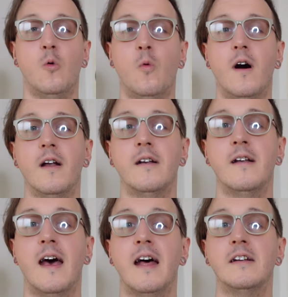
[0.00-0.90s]
One
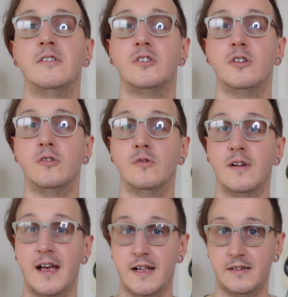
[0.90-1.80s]
and two
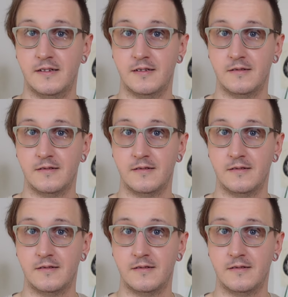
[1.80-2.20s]
and.